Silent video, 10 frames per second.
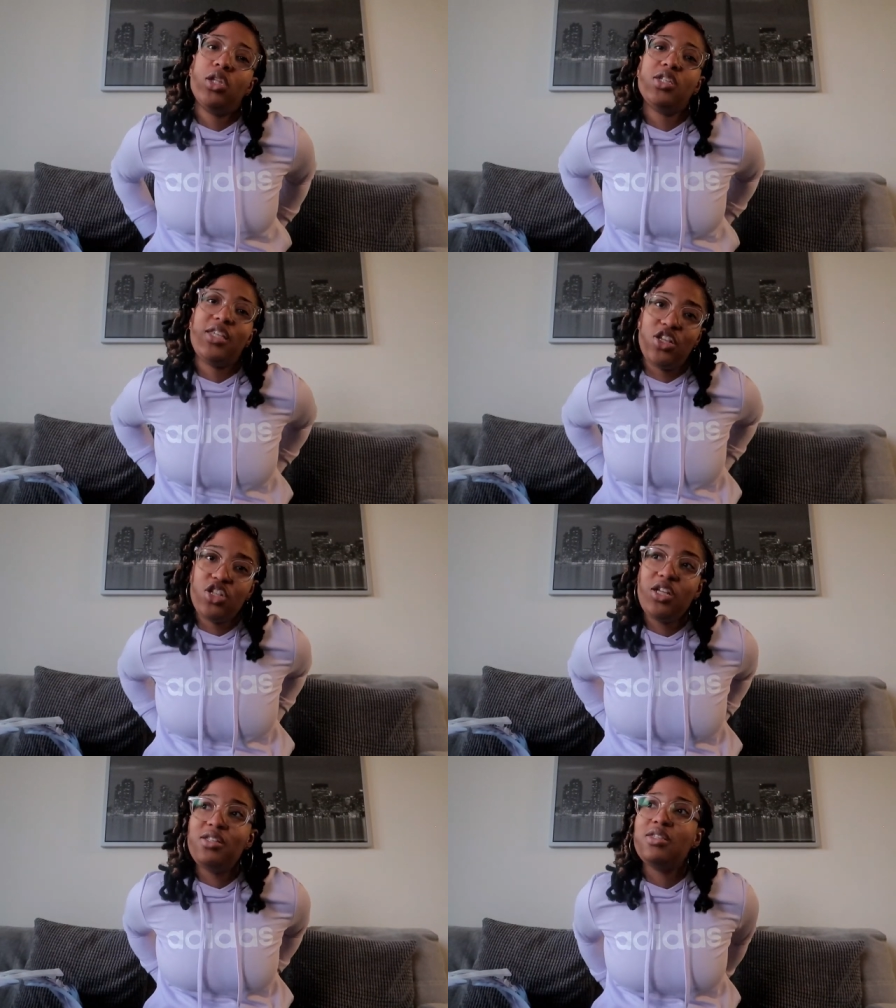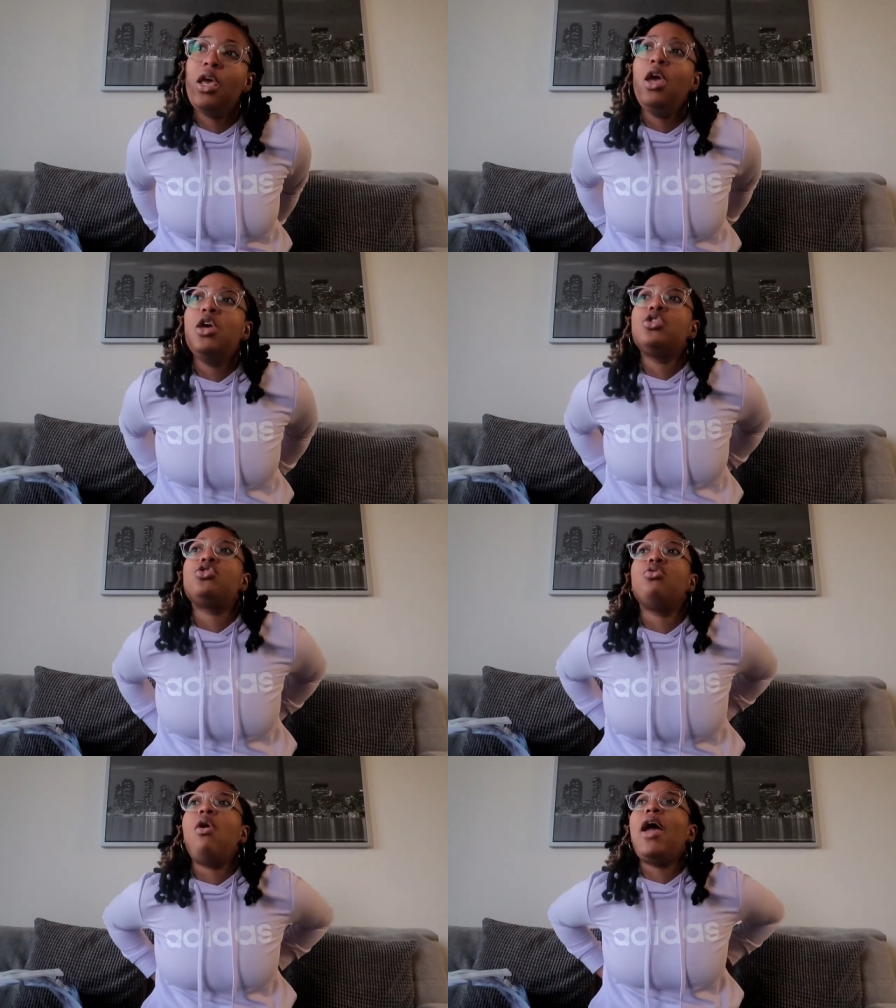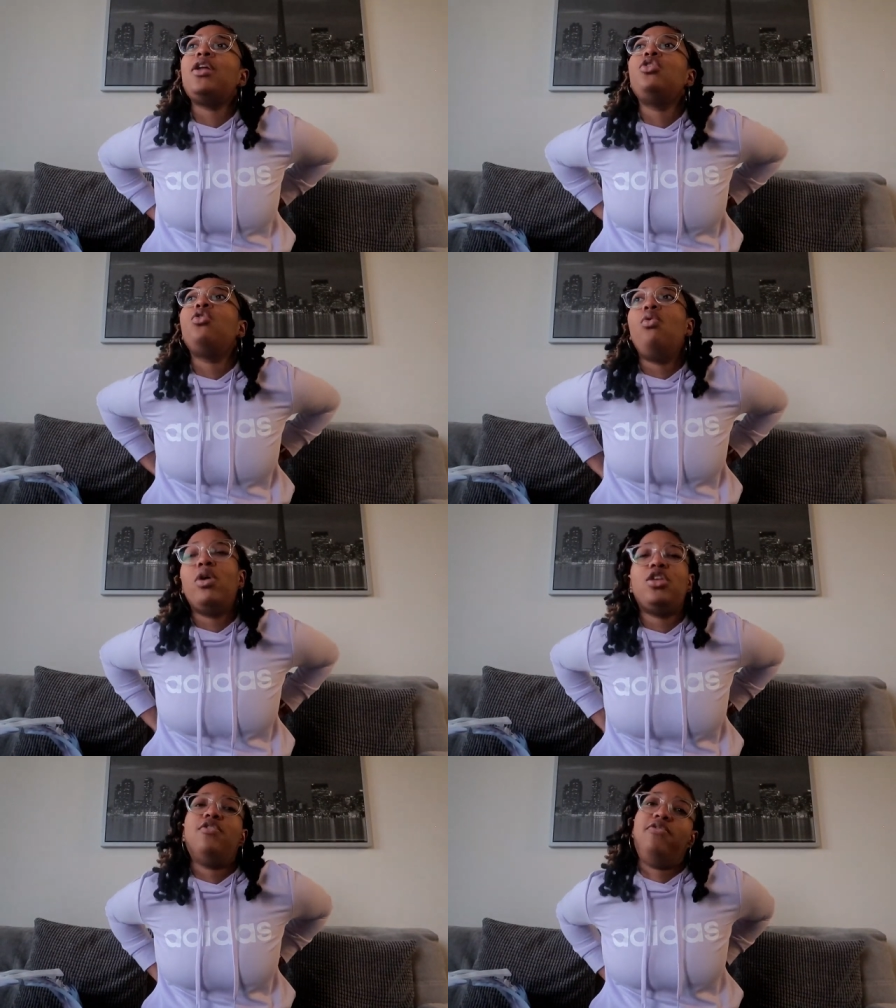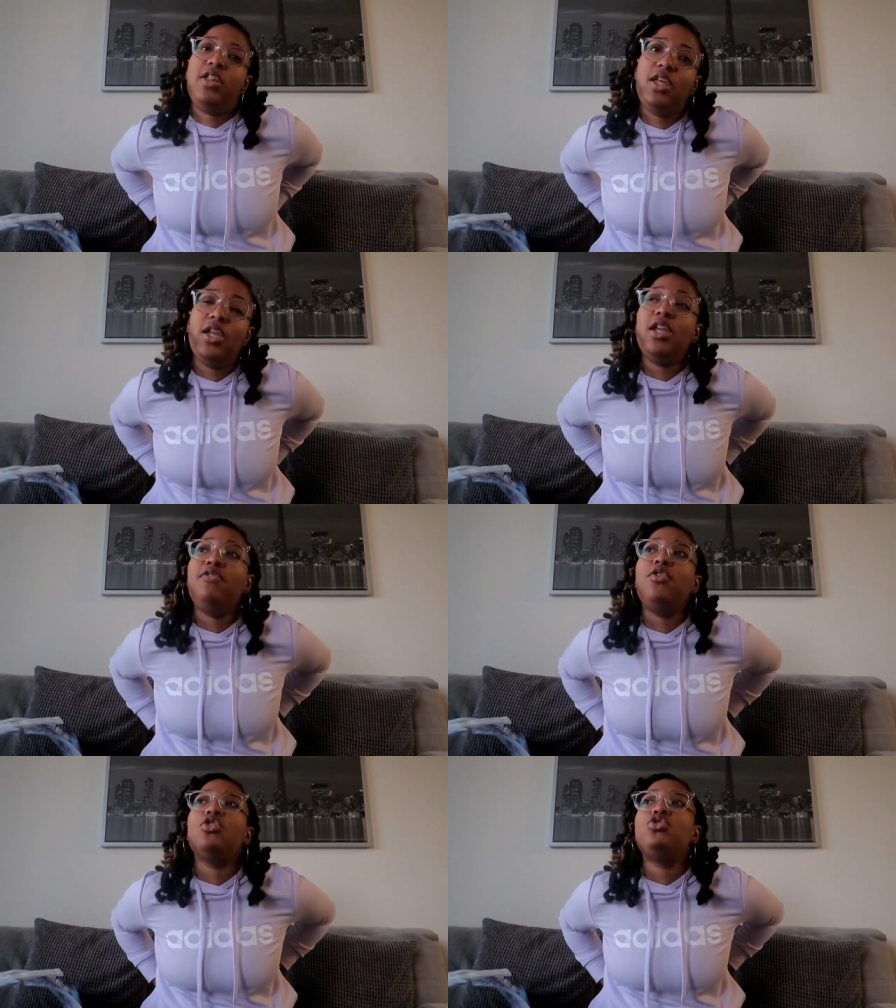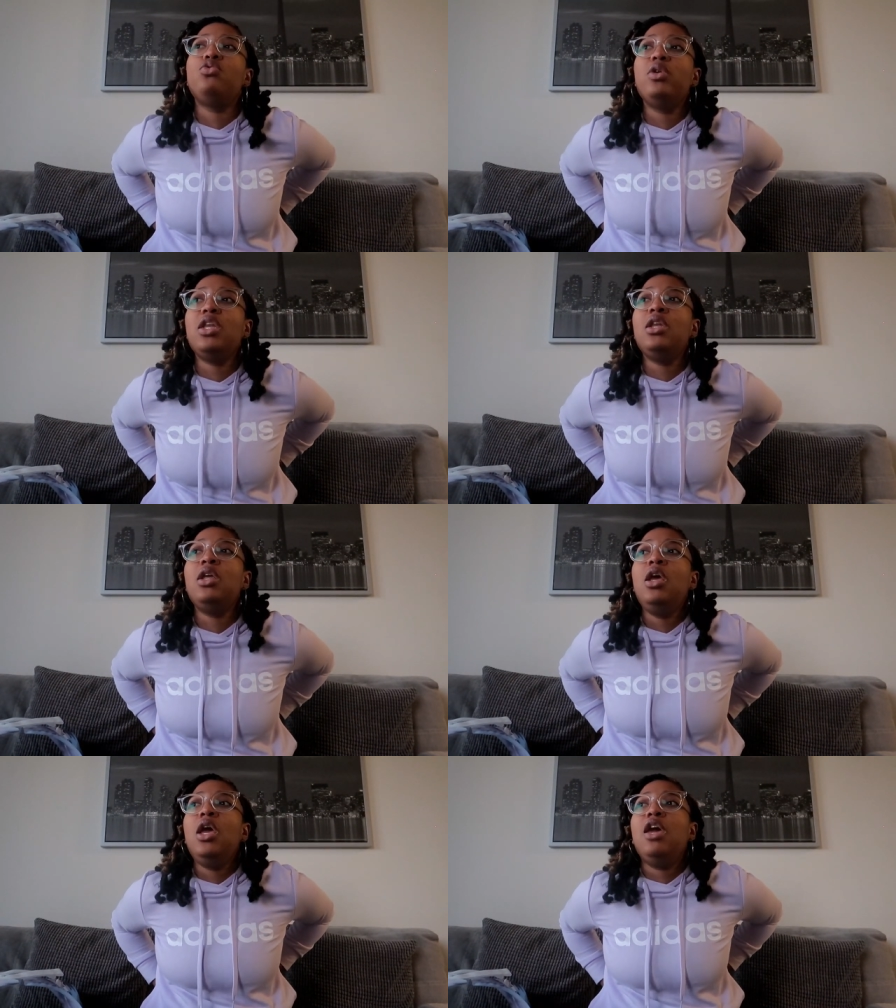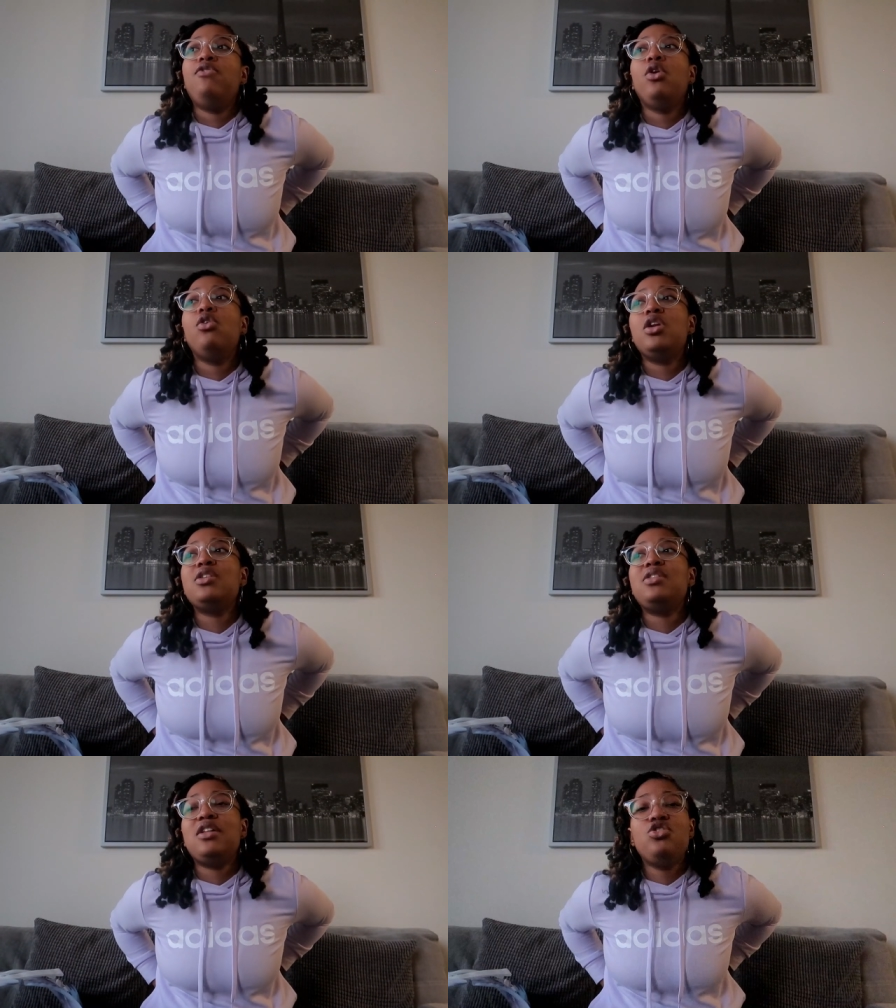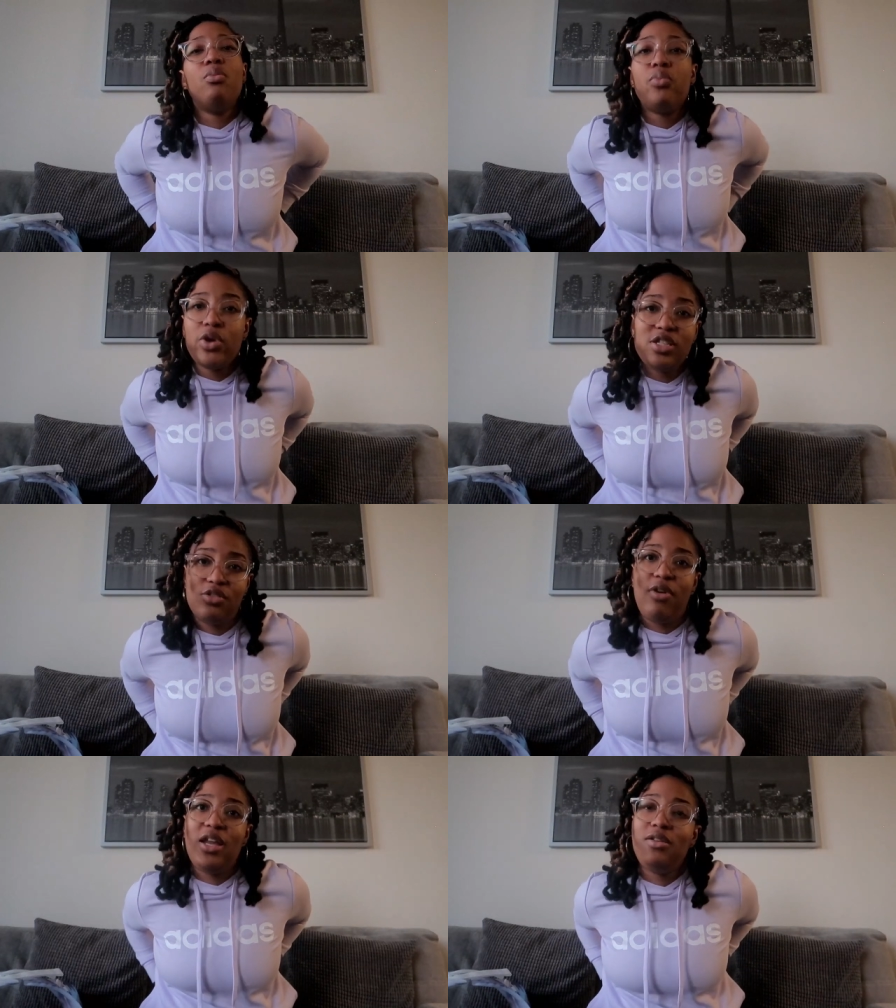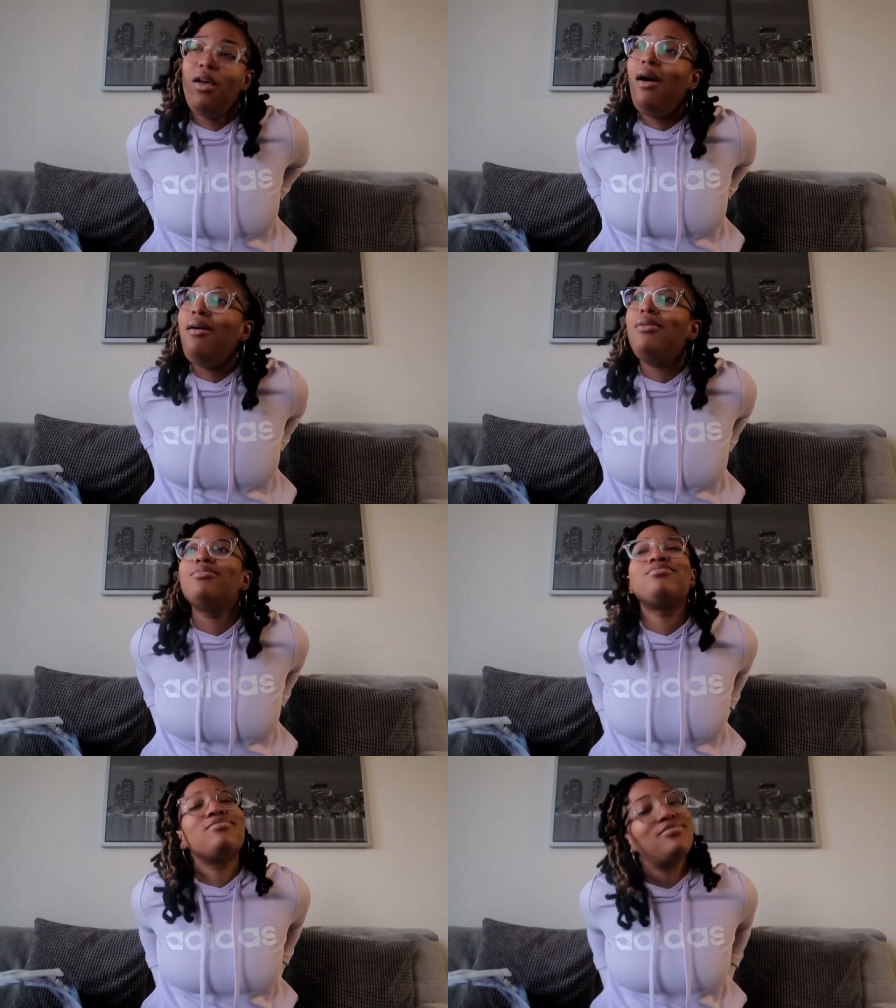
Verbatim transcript: all the sessions so I know what you're feeling and if you're doing if you're gonna start your brace right now